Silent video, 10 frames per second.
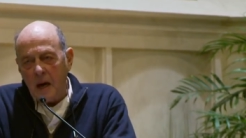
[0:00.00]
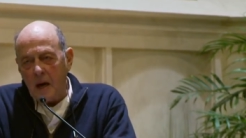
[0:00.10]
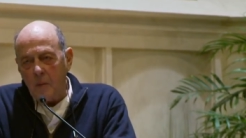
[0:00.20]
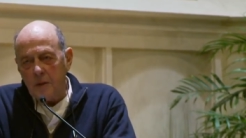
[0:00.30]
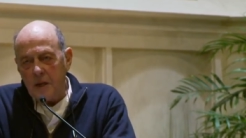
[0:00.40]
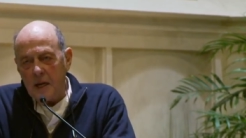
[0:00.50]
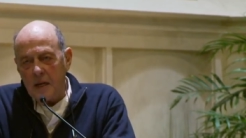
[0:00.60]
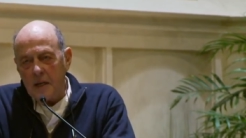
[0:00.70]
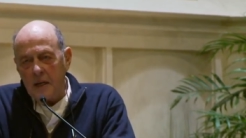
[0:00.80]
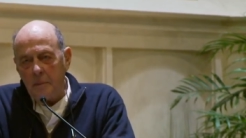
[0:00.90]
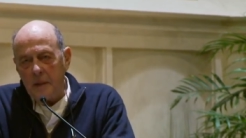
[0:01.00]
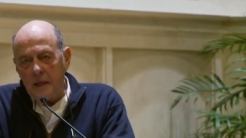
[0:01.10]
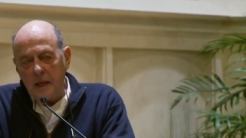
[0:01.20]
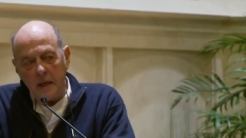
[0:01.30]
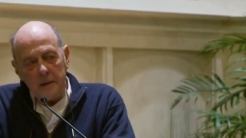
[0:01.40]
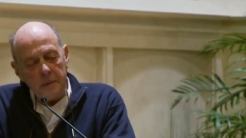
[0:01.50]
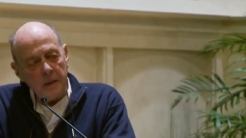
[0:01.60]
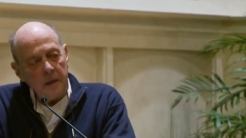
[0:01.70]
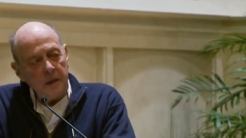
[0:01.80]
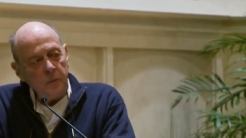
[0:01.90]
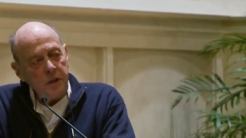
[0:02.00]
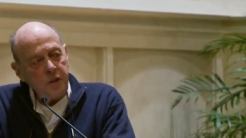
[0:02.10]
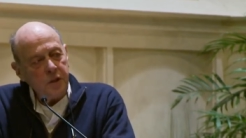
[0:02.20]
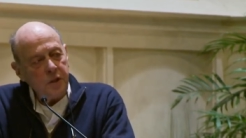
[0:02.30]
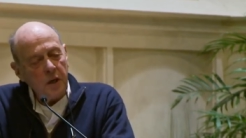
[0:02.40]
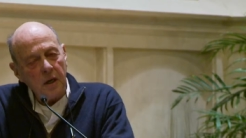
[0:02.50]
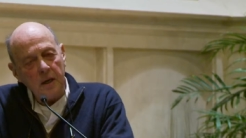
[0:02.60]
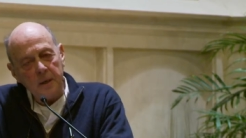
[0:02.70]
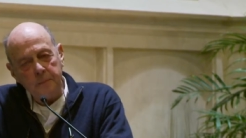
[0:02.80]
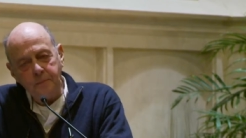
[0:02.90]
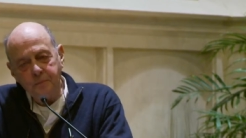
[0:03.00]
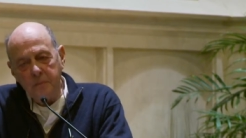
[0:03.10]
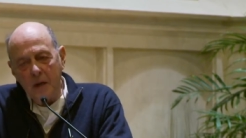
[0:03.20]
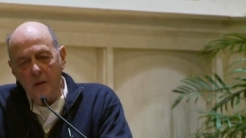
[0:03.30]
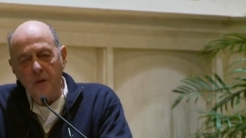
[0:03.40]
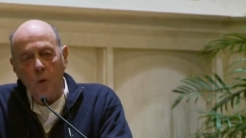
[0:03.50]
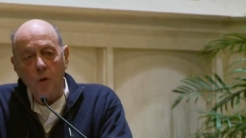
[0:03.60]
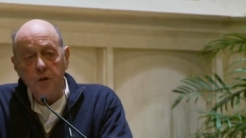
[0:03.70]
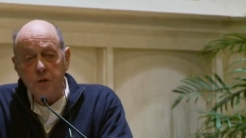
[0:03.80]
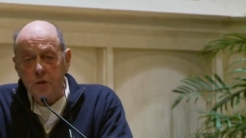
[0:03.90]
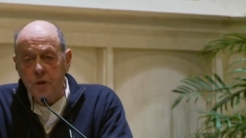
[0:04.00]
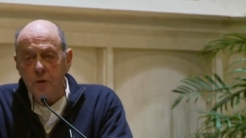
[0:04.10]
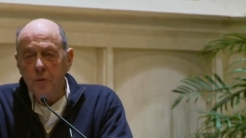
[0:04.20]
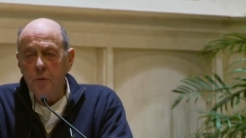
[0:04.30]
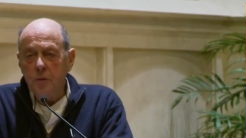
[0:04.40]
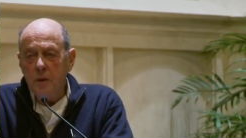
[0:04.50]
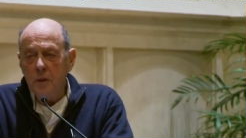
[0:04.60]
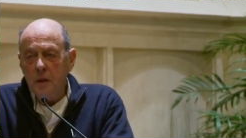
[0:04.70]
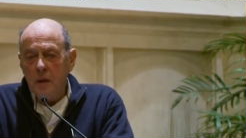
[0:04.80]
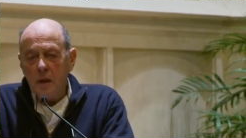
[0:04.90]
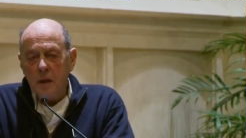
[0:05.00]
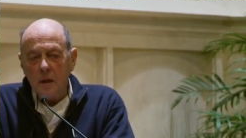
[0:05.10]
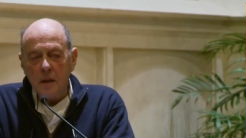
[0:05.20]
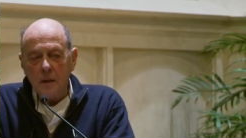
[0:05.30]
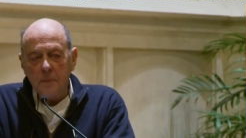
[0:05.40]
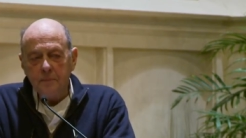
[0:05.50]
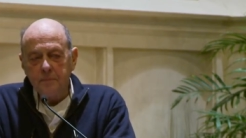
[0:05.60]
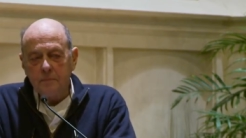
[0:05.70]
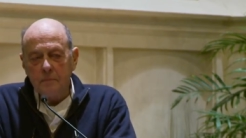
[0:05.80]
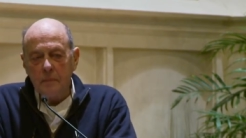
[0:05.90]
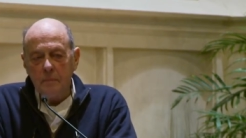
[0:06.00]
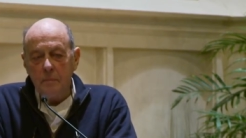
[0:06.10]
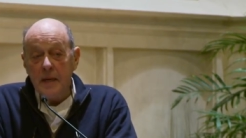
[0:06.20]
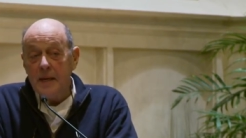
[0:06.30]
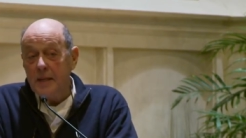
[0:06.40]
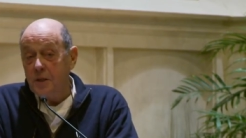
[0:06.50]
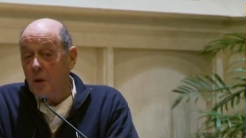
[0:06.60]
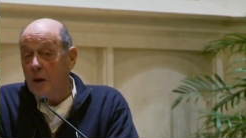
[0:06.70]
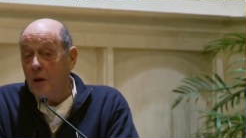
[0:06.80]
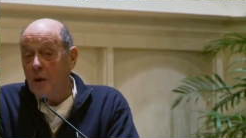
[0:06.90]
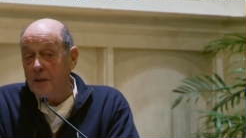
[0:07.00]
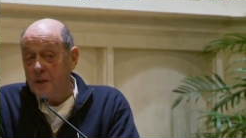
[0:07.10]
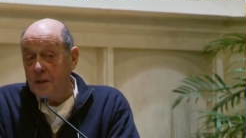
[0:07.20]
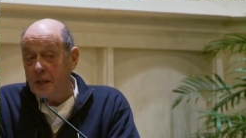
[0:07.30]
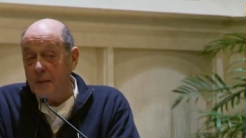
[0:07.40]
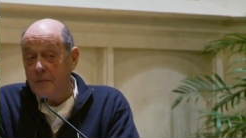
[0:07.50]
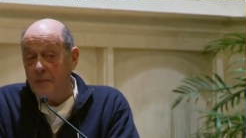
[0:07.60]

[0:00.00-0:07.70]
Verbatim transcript: I was at a meeting in which um, there were two uh, meetings going on at the same